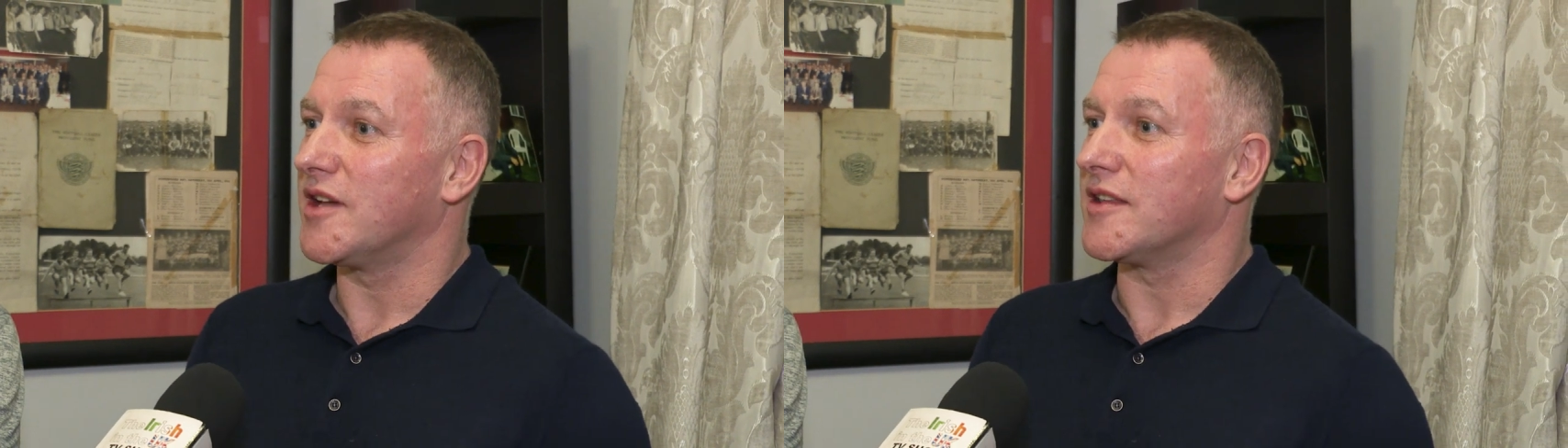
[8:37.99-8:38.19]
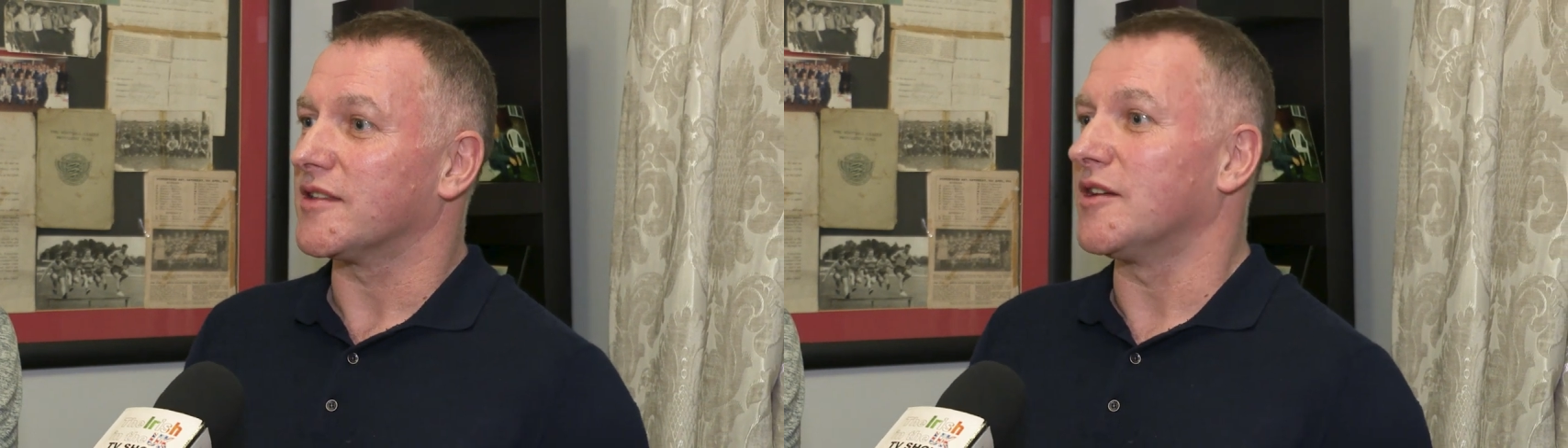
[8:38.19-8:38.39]

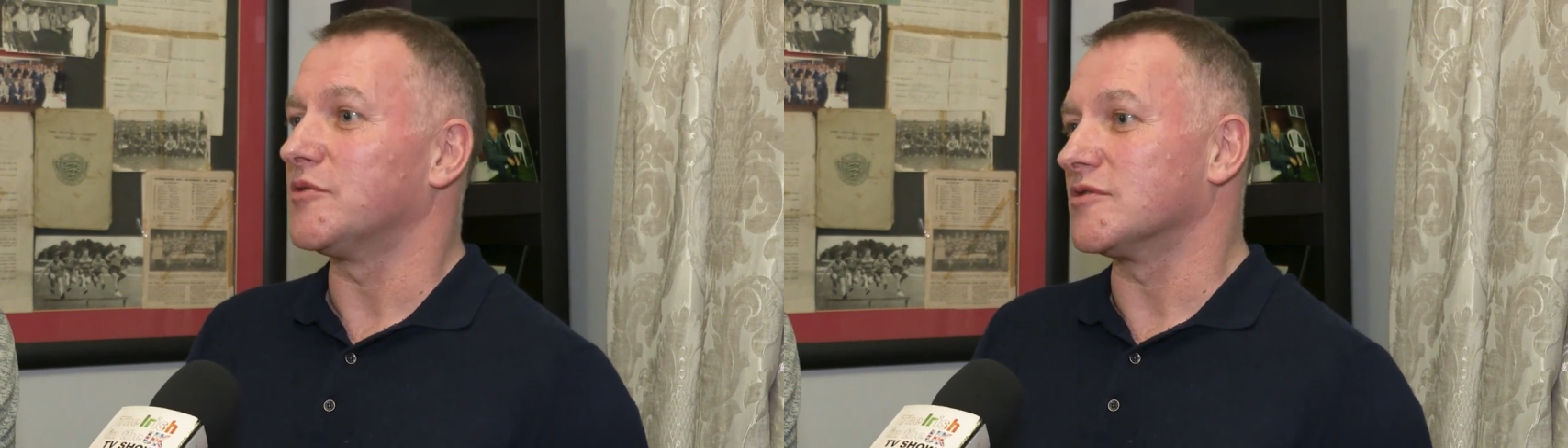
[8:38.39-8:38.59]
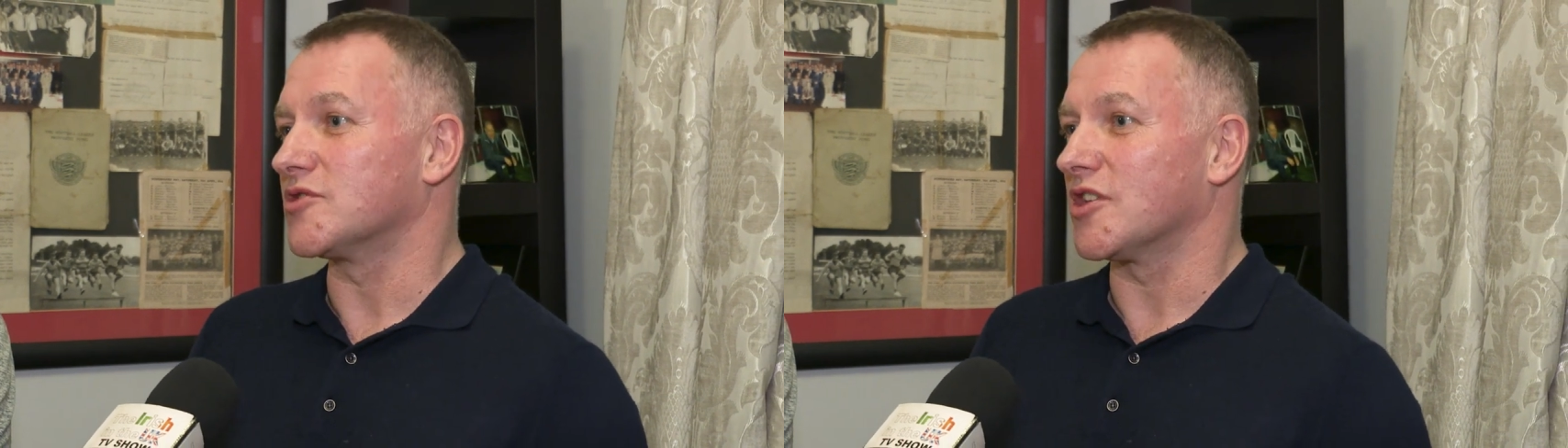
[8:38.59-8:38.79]
at the
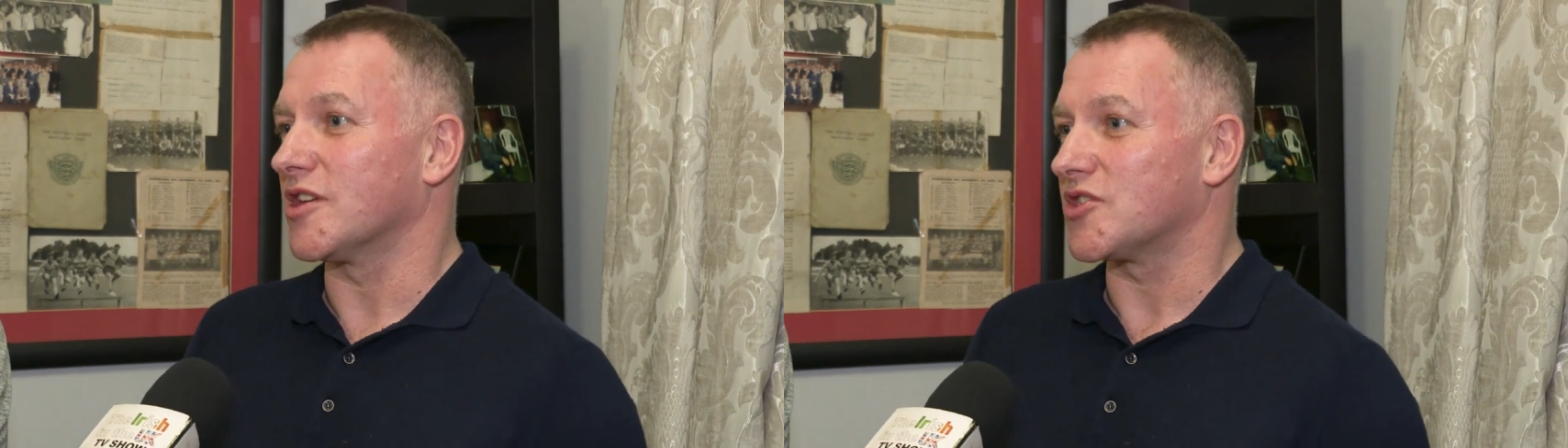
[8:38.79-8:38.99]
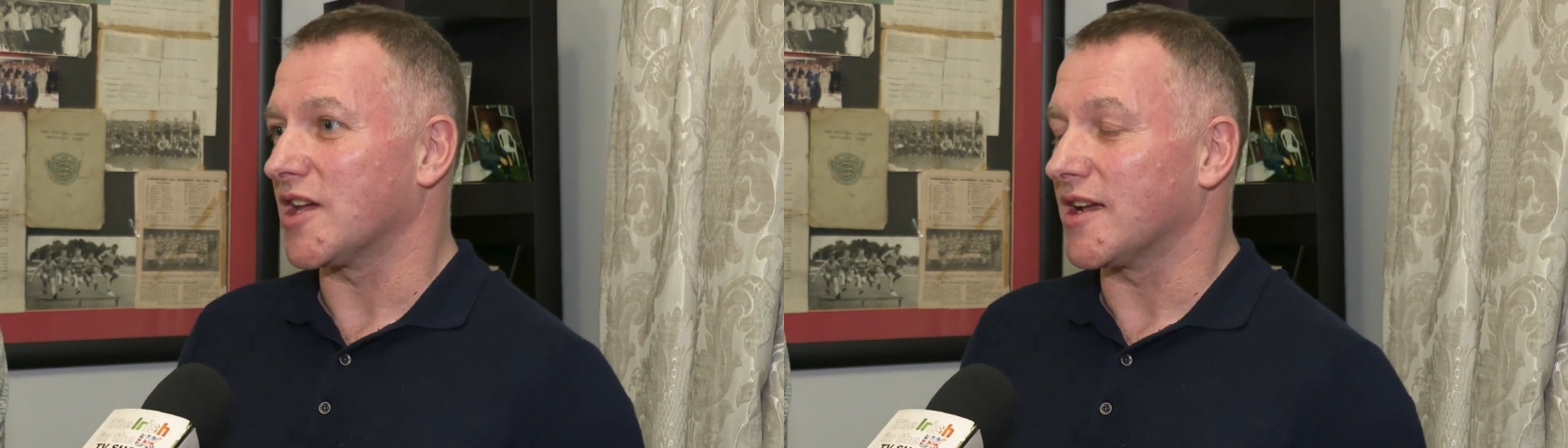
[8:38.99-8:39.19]
local
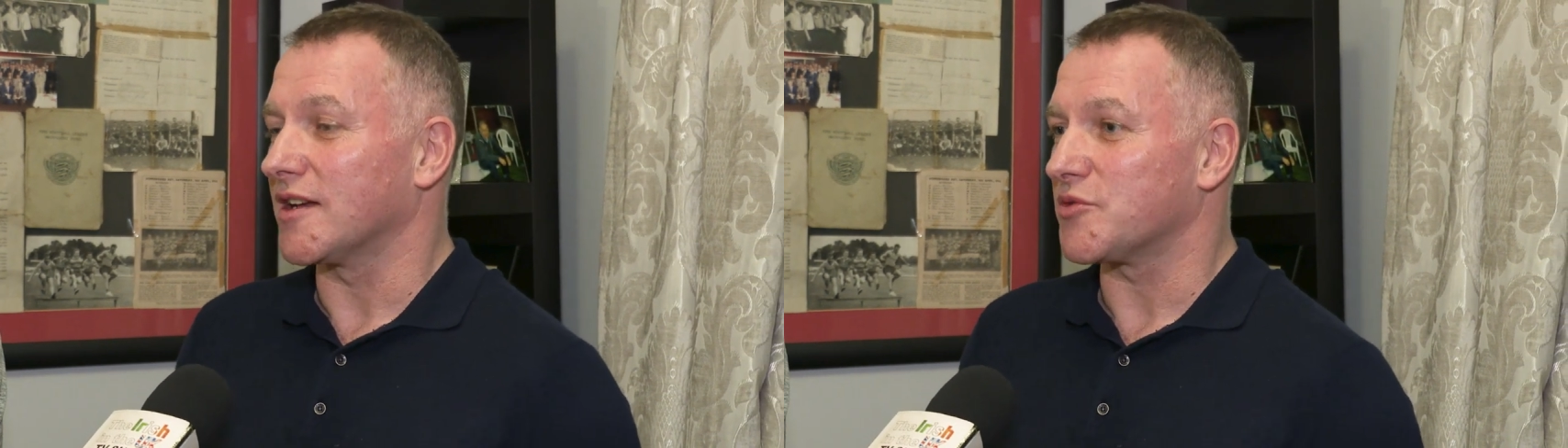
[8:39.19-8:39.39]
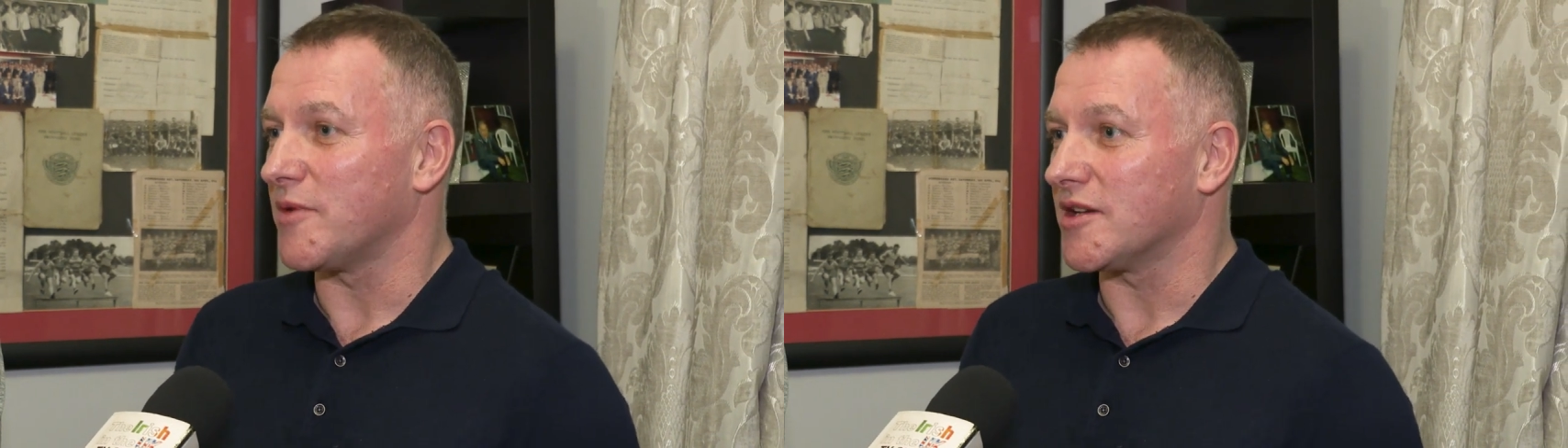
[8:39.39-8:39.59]
church here,
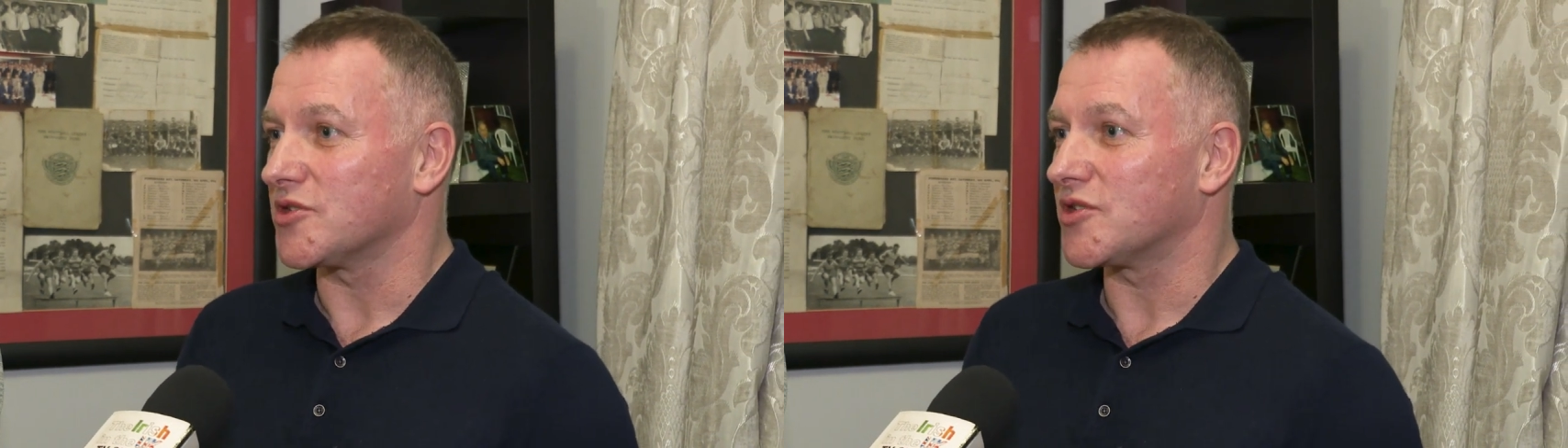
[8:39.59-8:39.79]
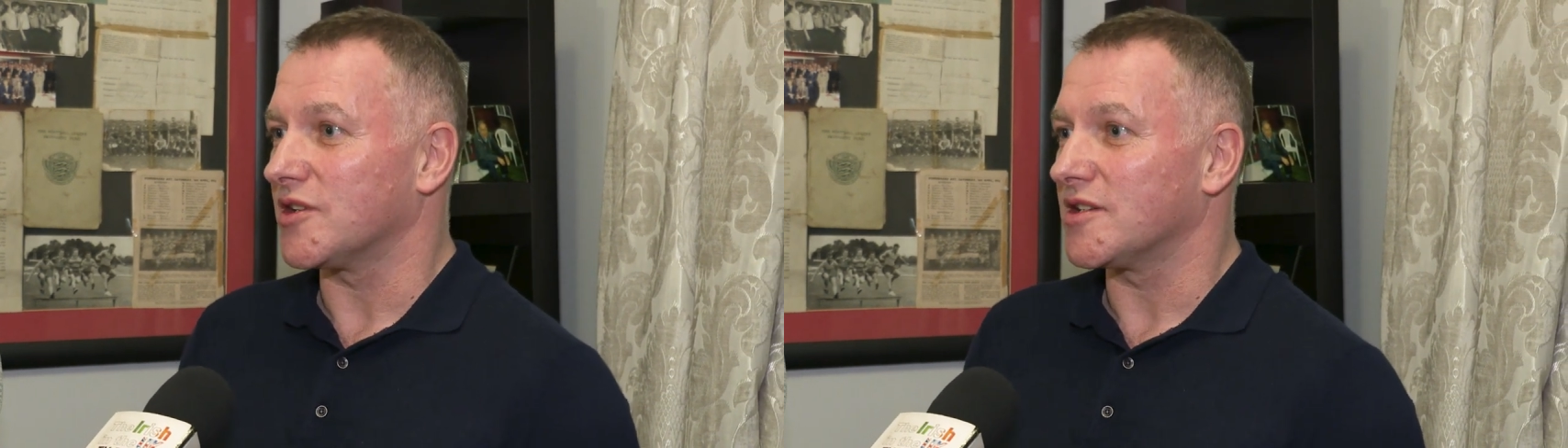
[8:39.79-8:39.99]
English
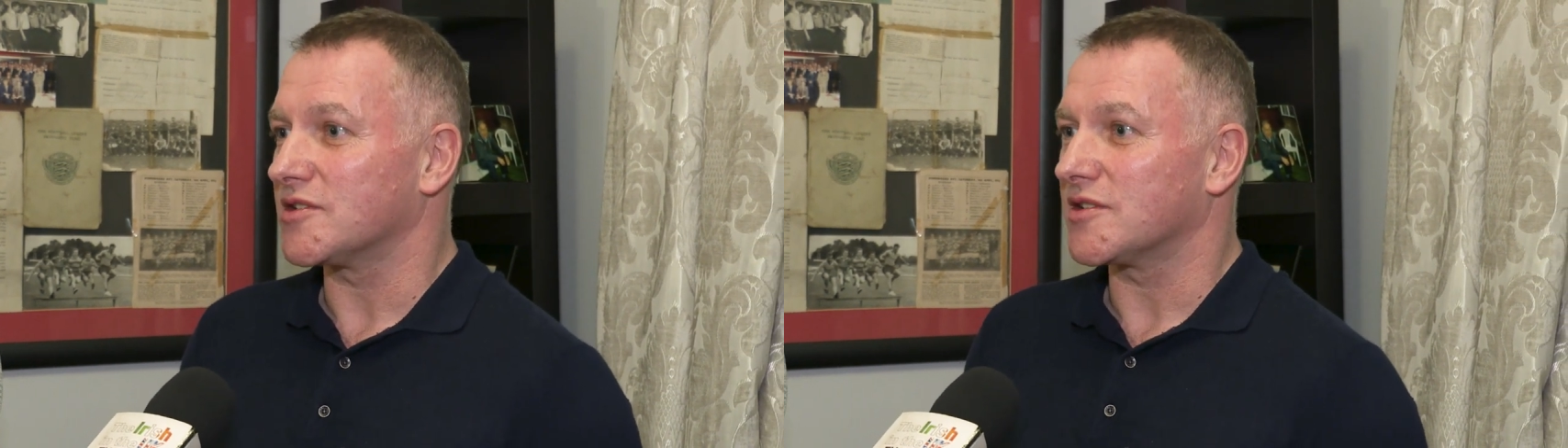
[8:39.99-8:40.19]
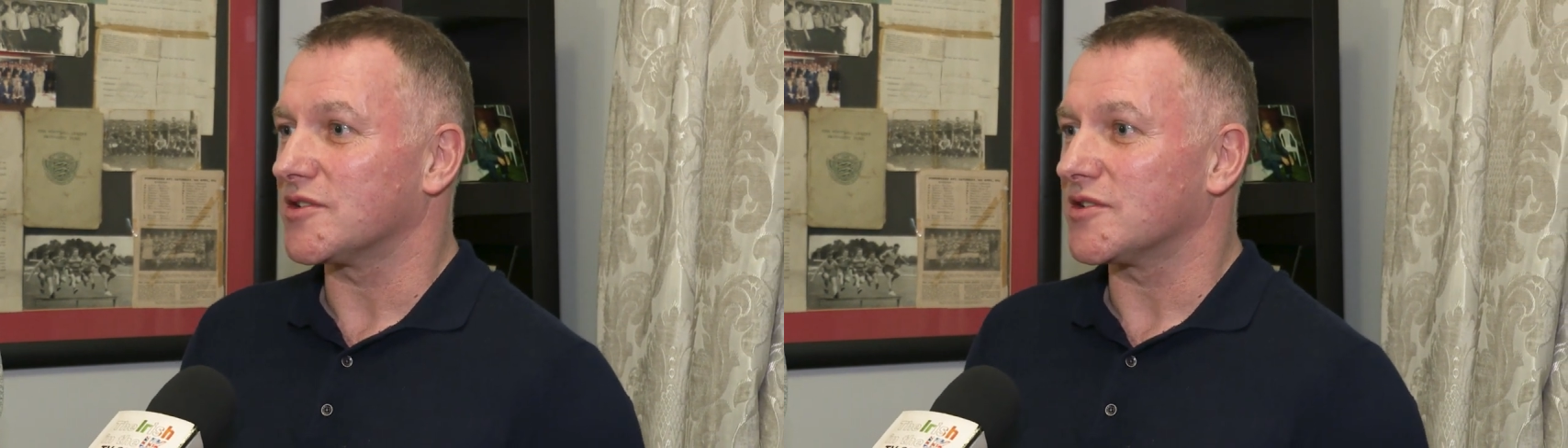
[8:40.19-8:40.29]
Martyrs Church.